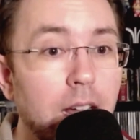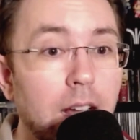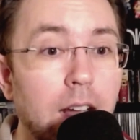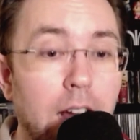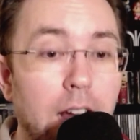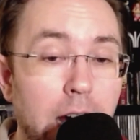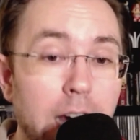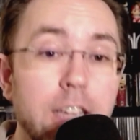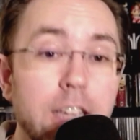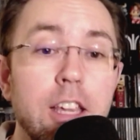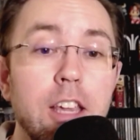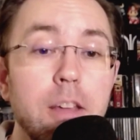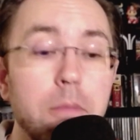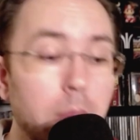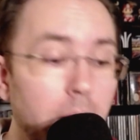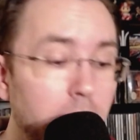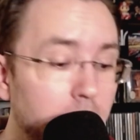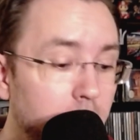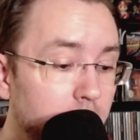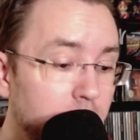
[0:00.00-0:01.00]
I keep
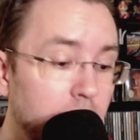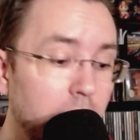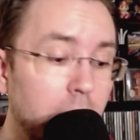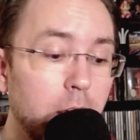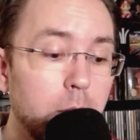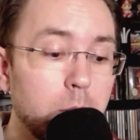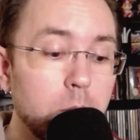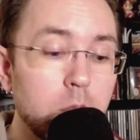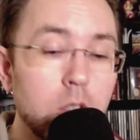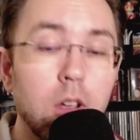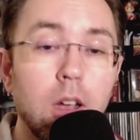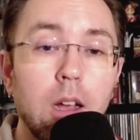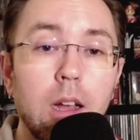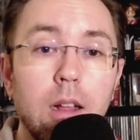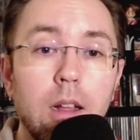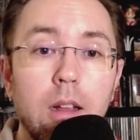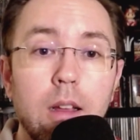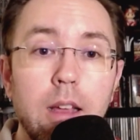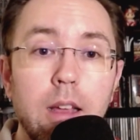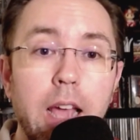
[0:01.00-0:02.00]
my games
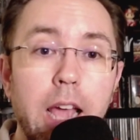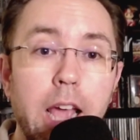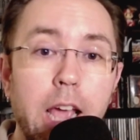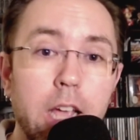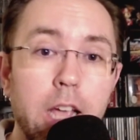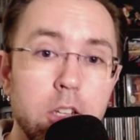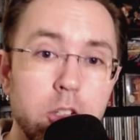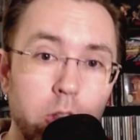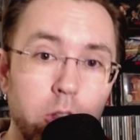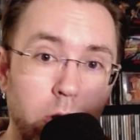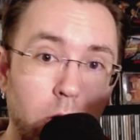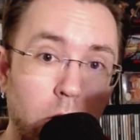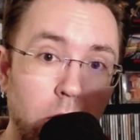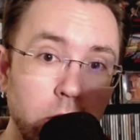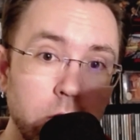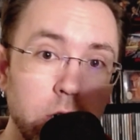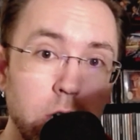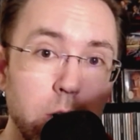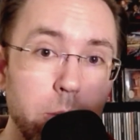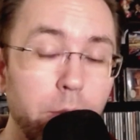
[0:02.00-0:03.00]
as long
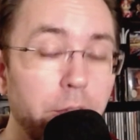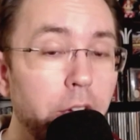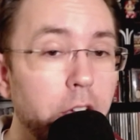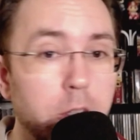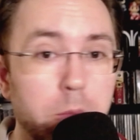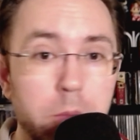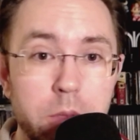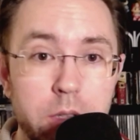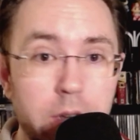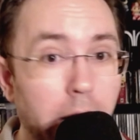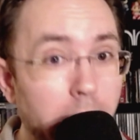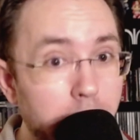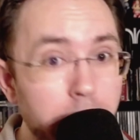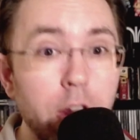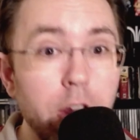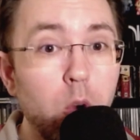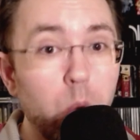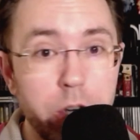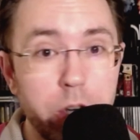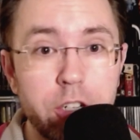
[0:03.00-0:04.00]
term investments. I know
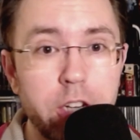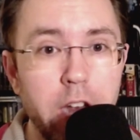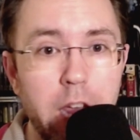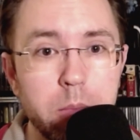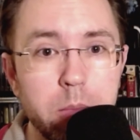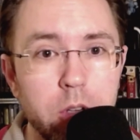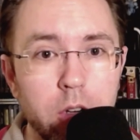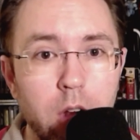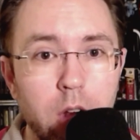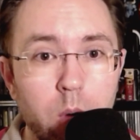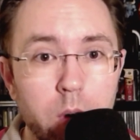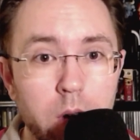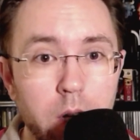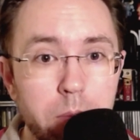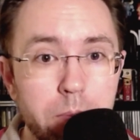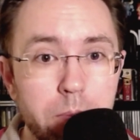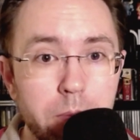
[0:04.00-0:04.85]
which games are going up.